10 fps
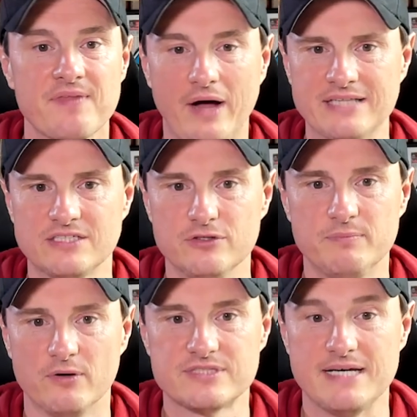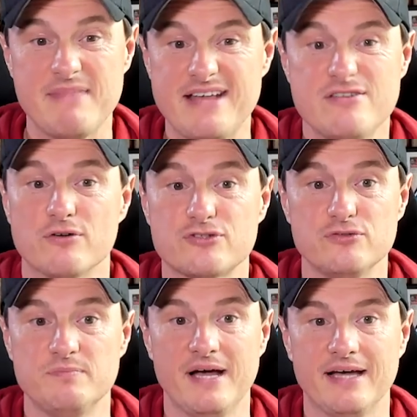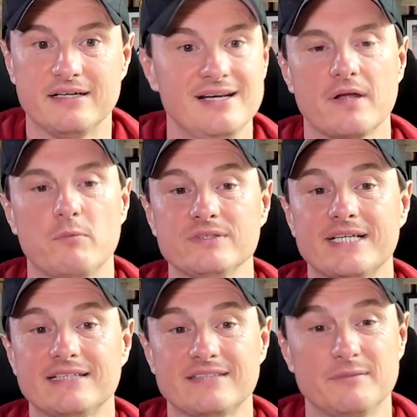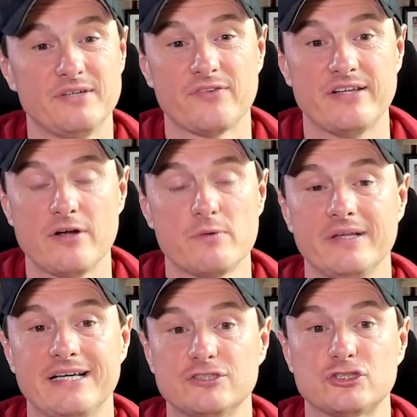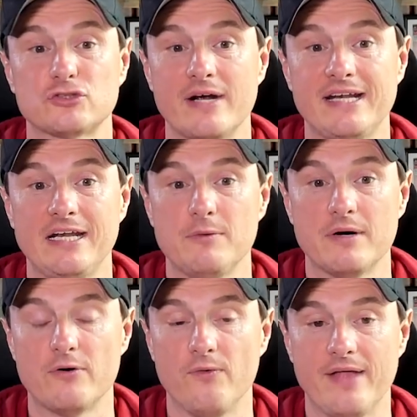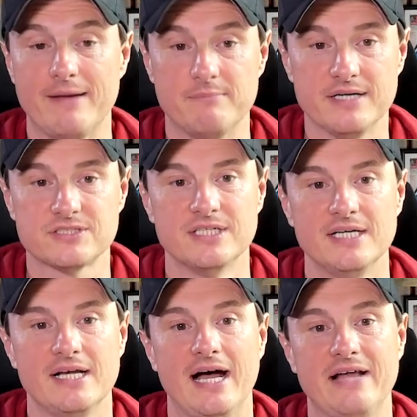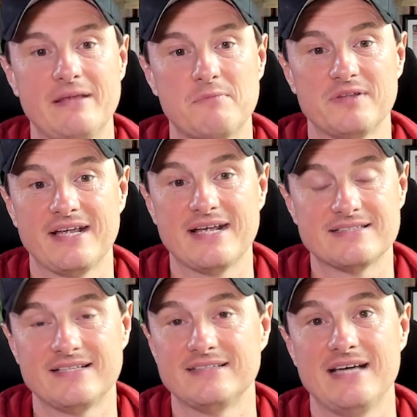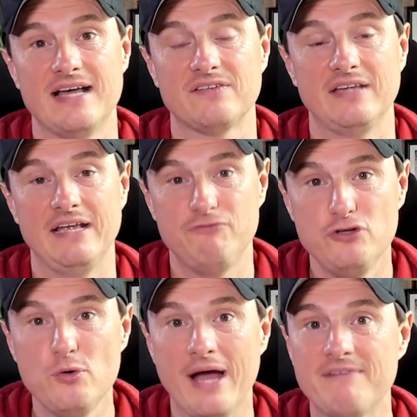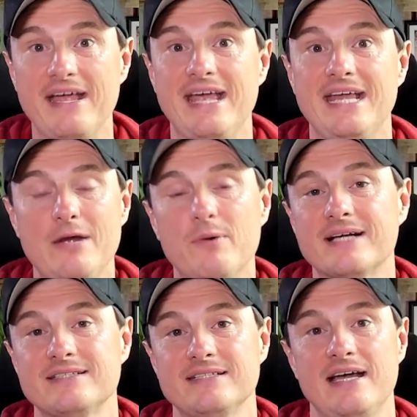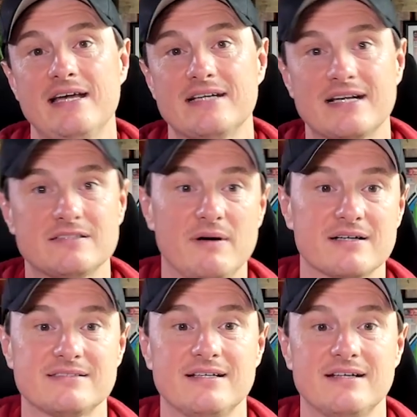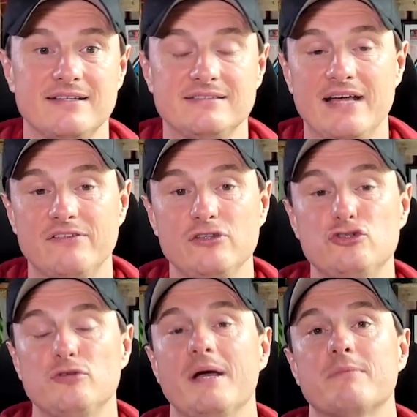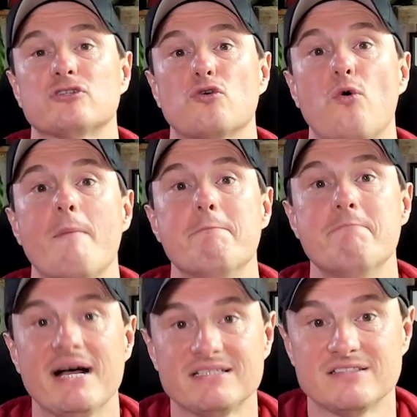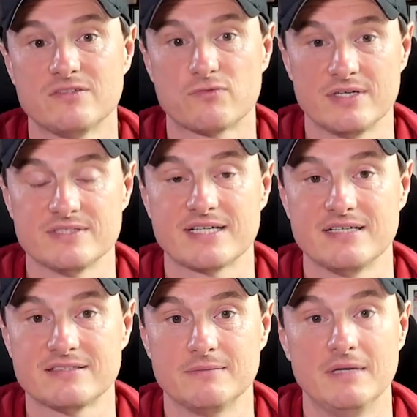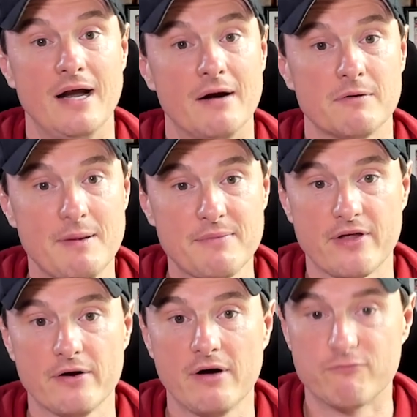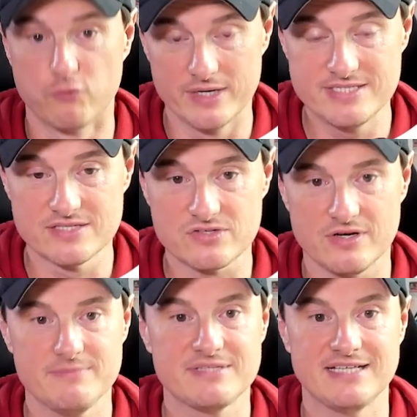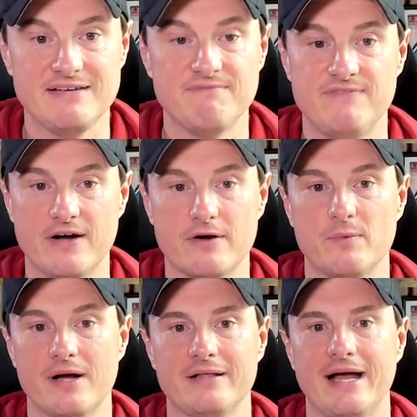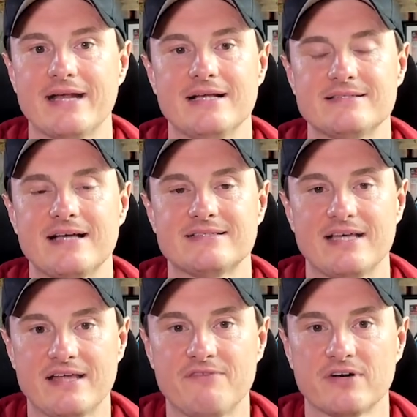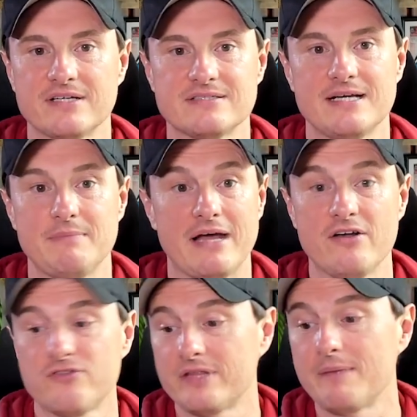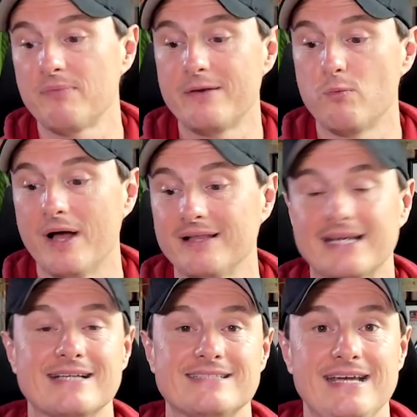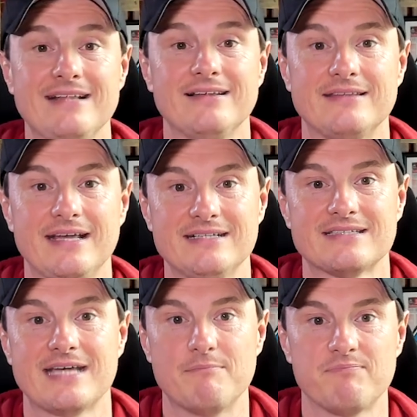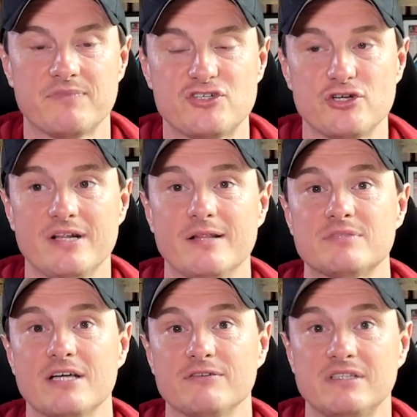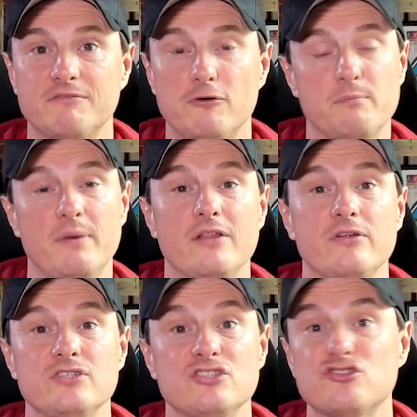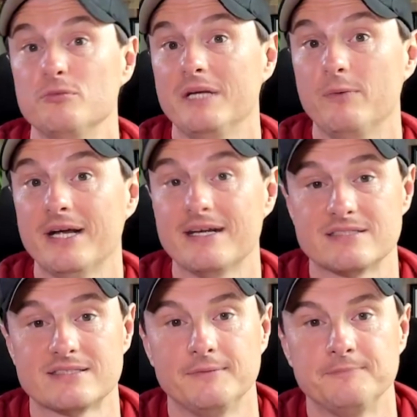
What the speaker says: as a new ball team, they're not too bad. Once they get to the middle, they don't really constrain anyone all that much. And then when they get to the death, if you have any wickets in hand against Pakistan at the death, you should be able to score masses of runs against them. Remember though, of recent times, they did very well against a South African team, and I thought they played well against England. They just kept shooting themselves in the foot by losing too many wickets.